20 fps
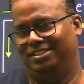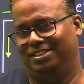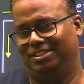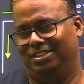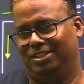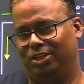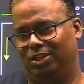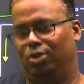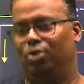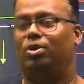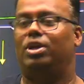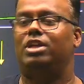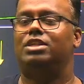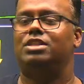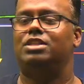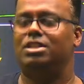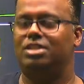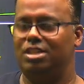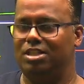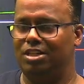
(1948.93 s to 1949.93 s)
You look at
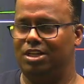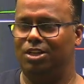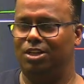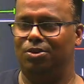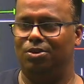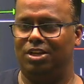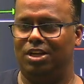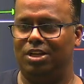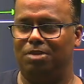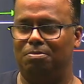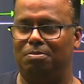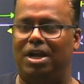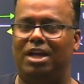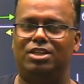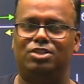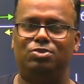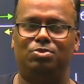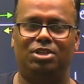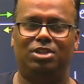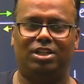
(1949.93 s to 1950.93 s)
Sachin Tendulkar, bats
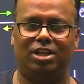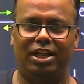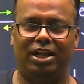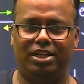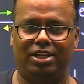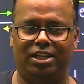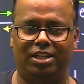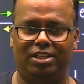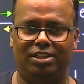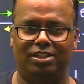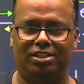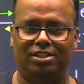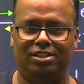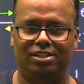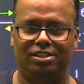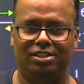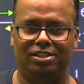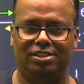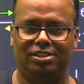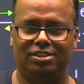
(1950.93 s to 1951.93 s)
with right hand.
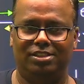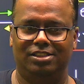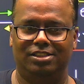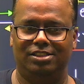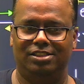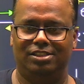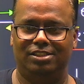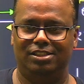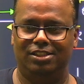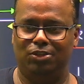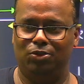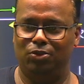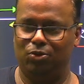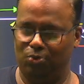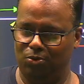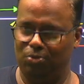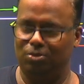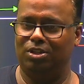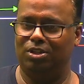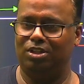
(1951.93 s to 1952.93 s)
You
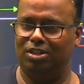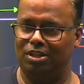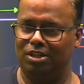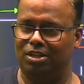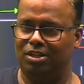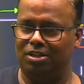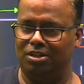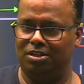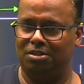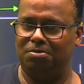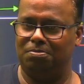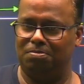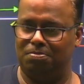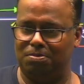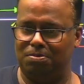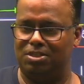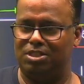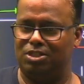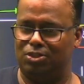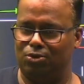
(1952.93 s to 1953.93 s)
know the
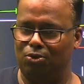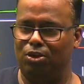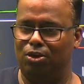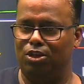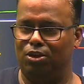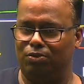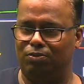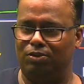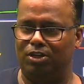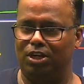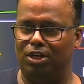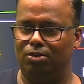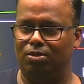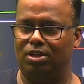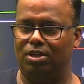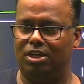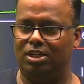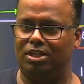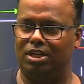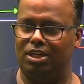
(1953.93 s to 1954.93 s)
story of
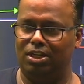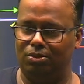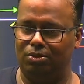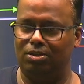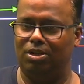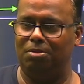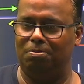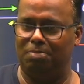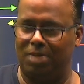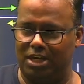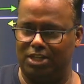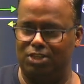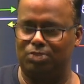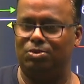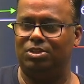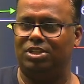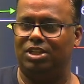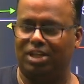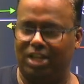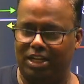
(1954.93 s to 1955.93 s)
Tendulkar. Tendulkar bats with
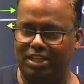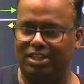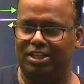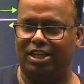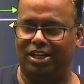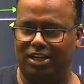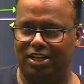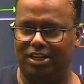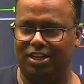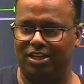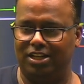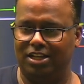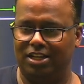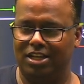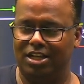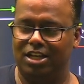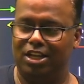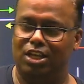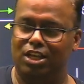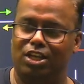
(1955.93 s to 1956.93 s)
the right hand.
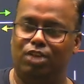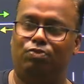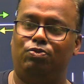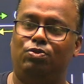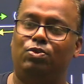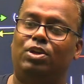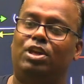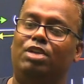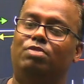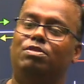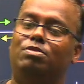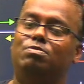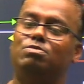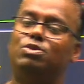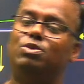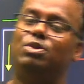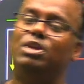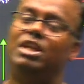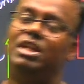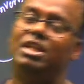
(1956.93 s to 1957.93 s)
If you give him to
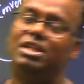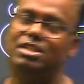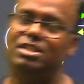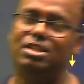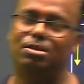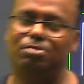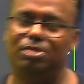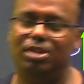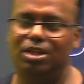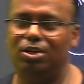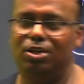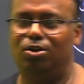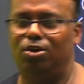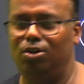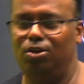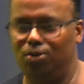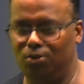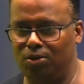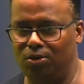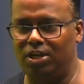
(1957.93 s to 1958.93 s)
eat something called
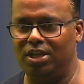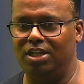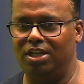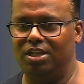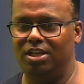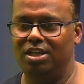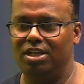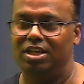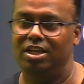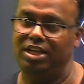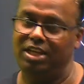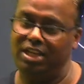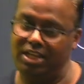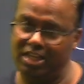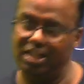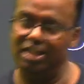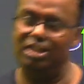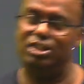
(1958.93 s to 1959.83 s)
roti, he eats